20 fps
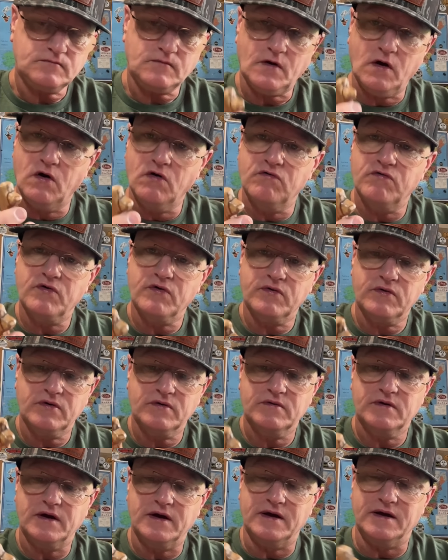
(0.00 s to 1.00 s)
over
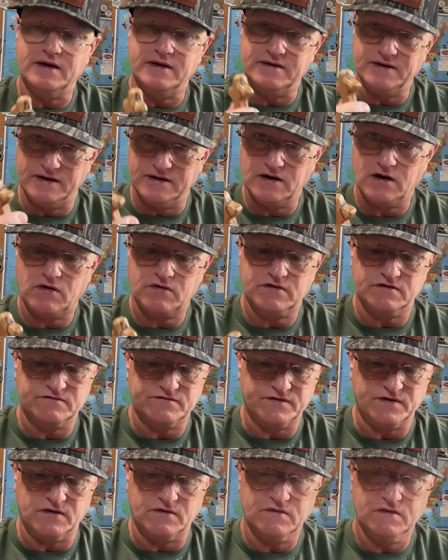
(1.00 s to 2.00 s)
in
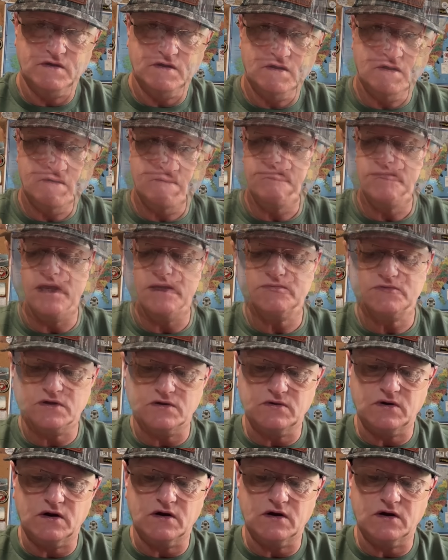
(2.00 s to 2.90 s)
Hawkinsville. Absolutely